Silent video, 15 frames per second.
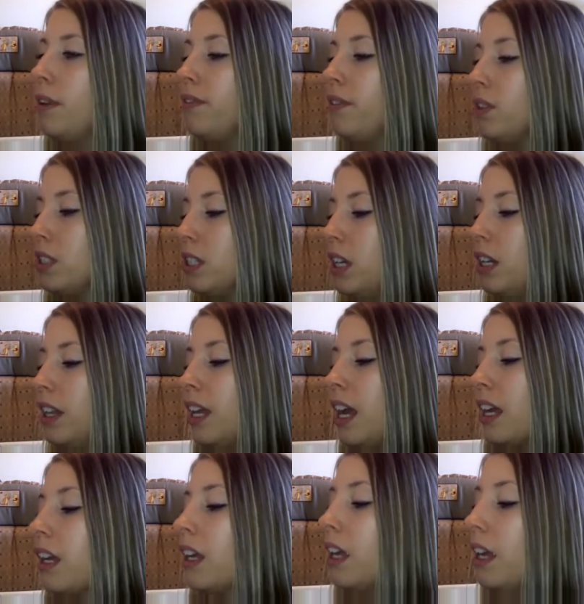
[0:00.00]
if there was anything
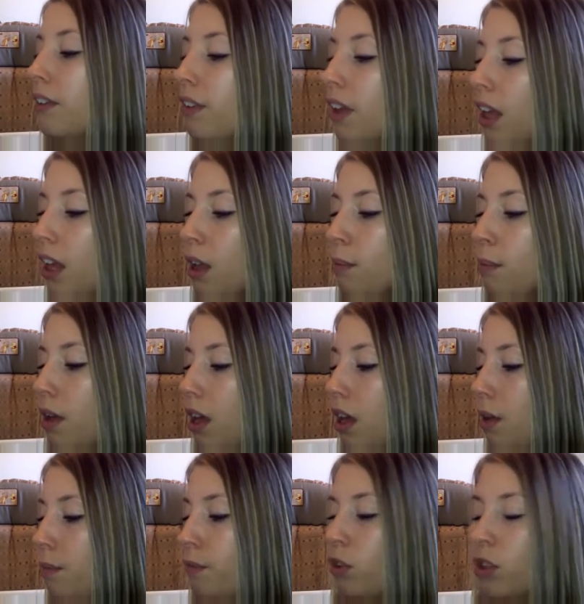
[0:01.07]
I could give him
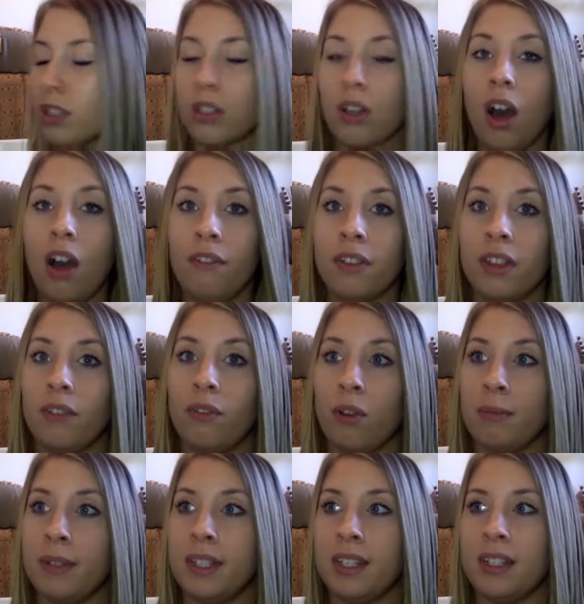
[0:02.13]
for his cough, and the
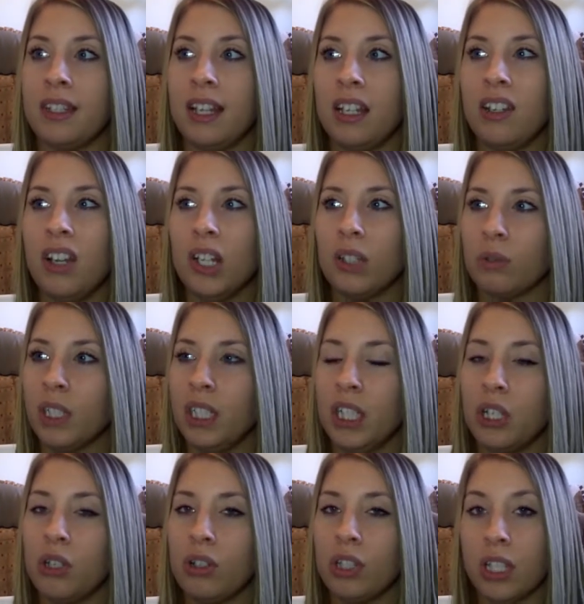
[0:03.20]
pharmacist said not
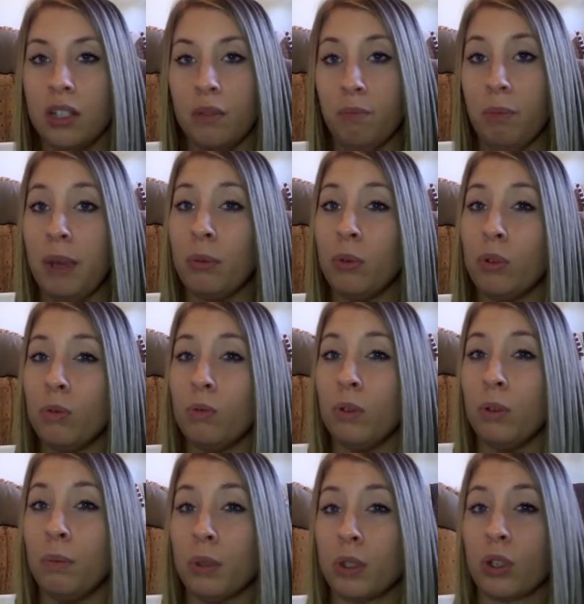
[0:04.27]
really. Usually people
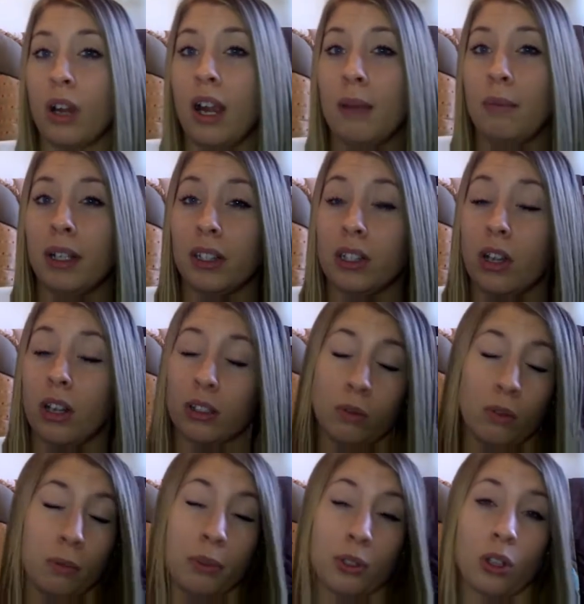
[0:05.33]
will prescribe, like the doctor
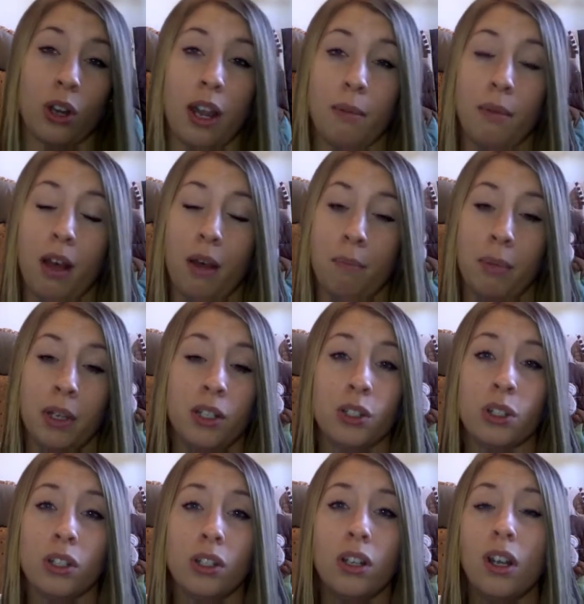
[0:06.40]
will prescribe
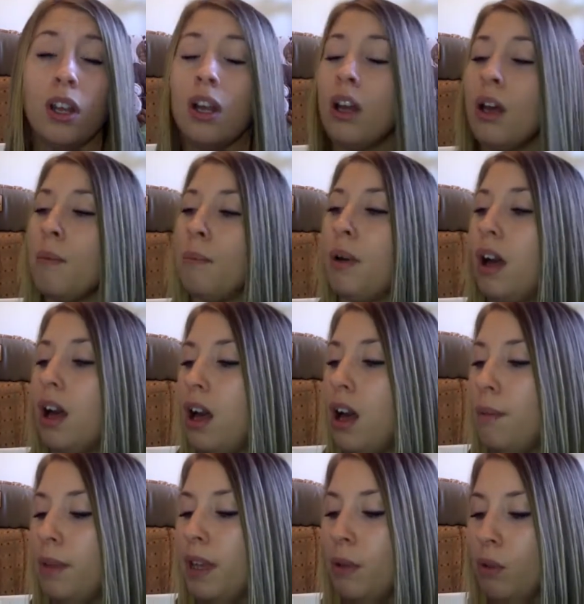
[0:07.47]
Benadryl, but
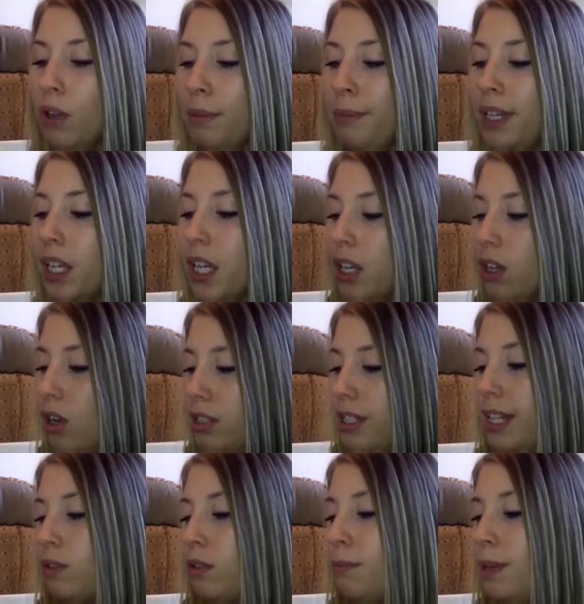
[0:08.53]
he wanted me to get in
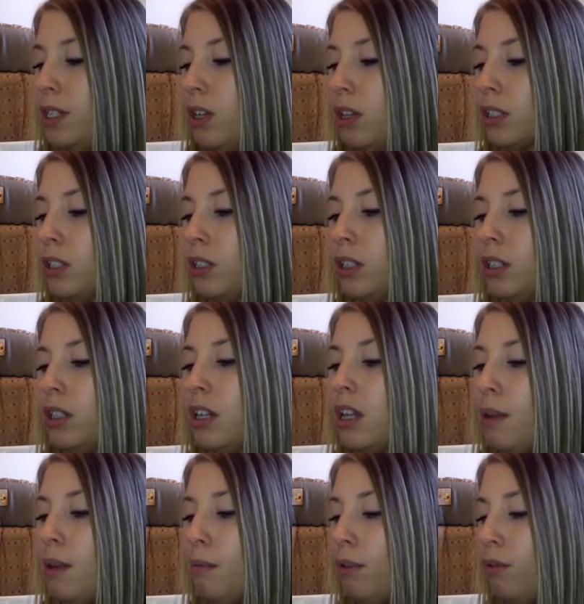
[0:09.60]
contact with my doctor
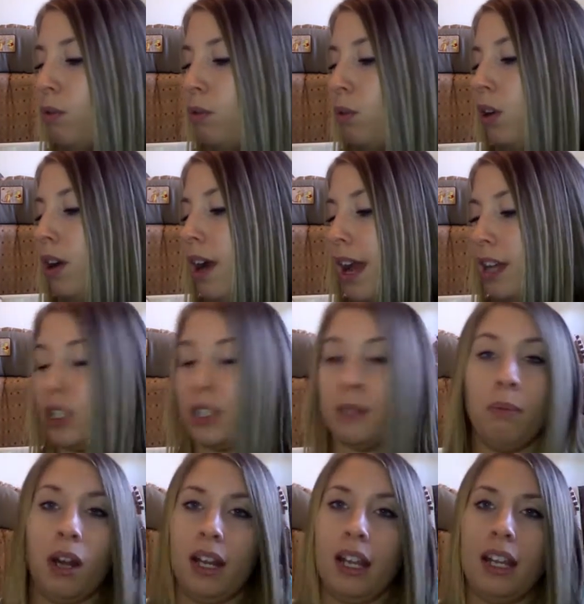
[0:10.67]
before I
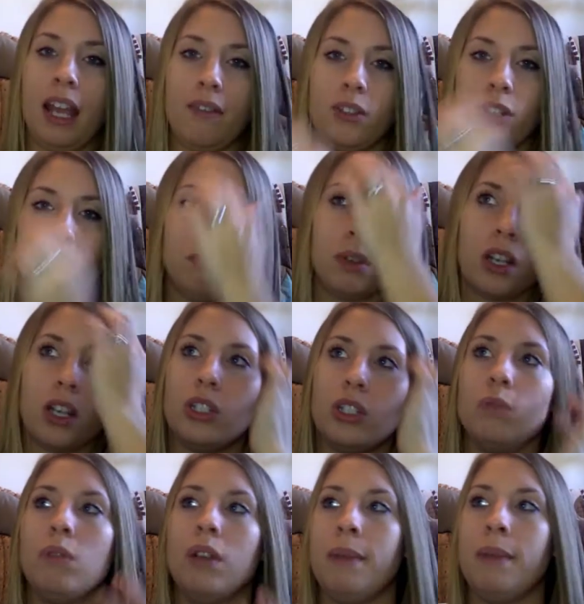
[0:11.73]
just bought it and gave it to him, because
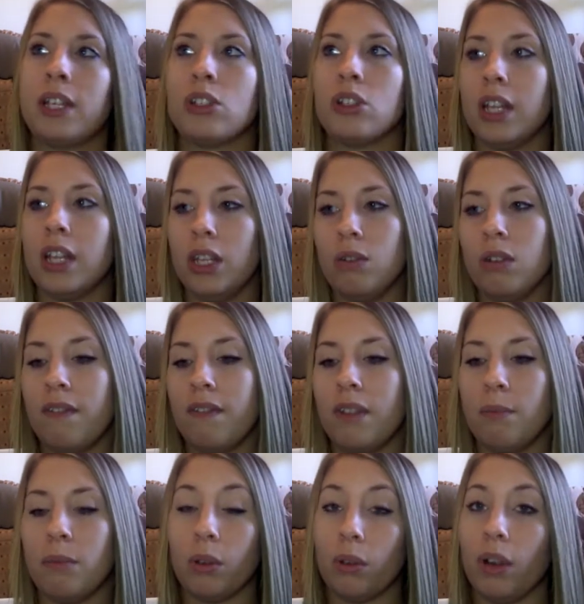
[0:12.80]
you want to make sure that you give
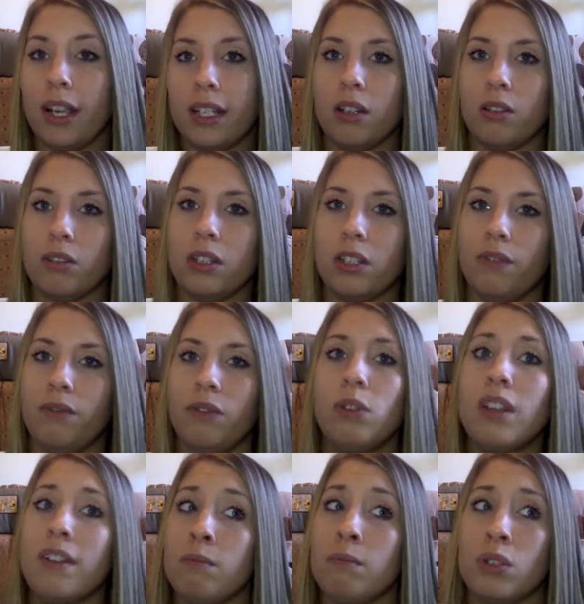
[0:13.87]
them the right dosage. If you
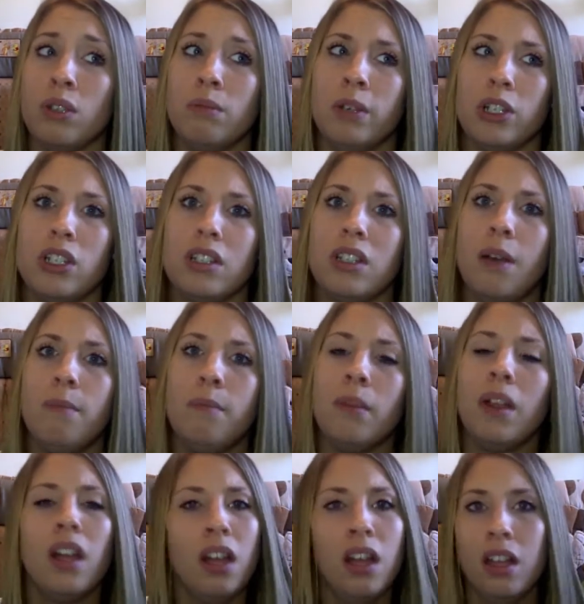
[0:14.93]
give them too much of something,